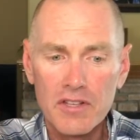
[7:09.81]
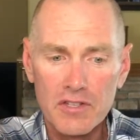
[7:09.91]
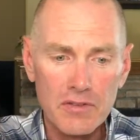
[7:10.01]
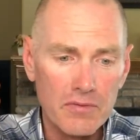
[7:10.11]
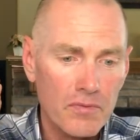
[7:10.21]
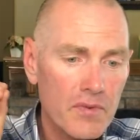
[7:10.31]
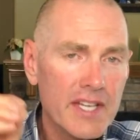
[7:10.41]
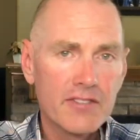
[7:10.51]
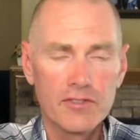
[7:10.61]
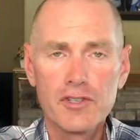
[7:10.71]
you've
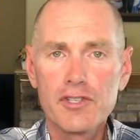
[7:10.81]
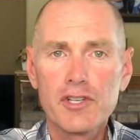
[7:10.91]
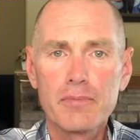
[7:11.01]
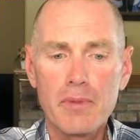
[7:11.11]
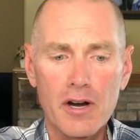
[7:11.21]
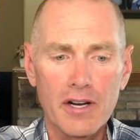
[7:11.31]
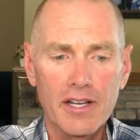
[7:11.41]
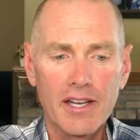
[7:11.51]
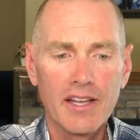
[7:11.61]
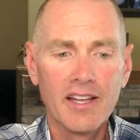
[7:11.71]
researched your
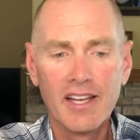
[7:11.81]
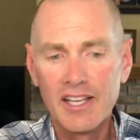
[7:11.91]
market,